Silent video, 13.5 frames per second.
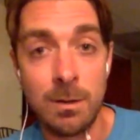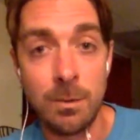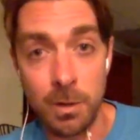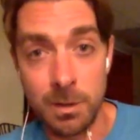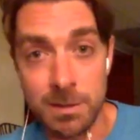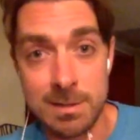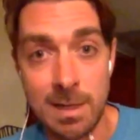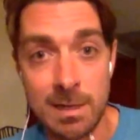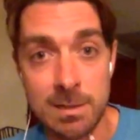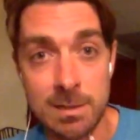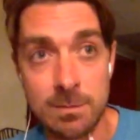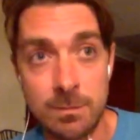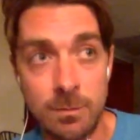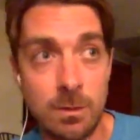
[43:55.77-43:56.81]
we're in the
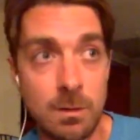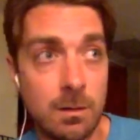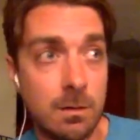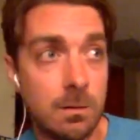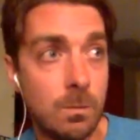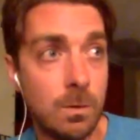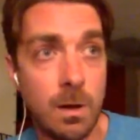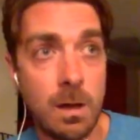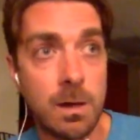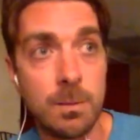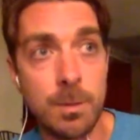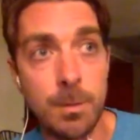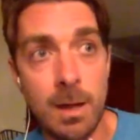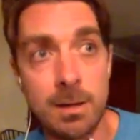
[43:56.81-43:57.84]
States we're not
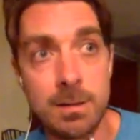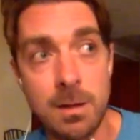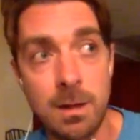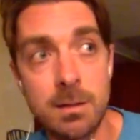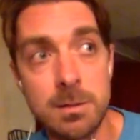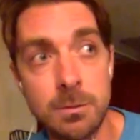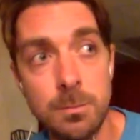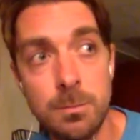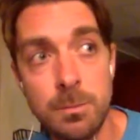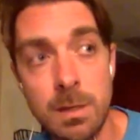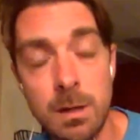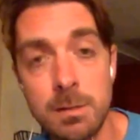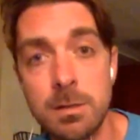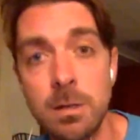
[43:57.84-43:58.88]
going to be back in Scotland until
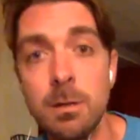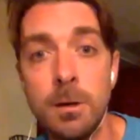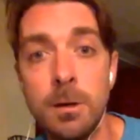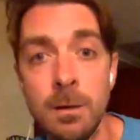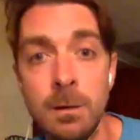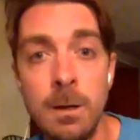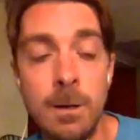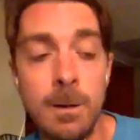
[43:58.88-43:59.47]
mid-October.